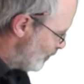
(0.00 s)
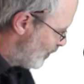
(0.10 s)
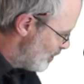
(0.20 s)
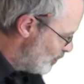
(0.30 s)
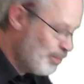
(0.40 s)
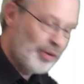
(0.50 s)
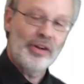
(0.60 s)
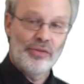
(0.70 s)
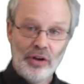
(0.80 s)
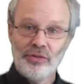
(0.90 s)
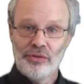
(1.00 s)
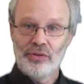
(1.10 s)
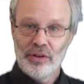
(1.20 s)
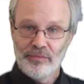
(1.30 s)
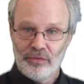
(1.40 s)
so you put a cross or
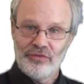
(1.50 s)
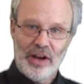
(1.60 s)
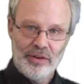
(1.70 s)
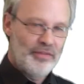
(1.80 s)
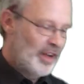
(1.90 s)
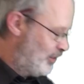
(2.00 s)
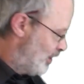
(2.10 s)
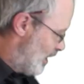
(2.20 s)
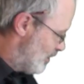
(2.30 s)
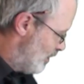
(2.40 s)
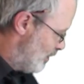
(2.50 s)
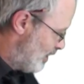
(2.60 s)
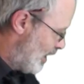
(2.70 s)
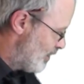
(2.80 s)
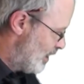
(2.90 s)
a frowny face again
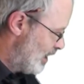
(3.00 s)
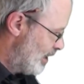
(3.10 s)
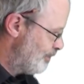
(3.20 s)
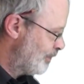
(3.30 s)
down here.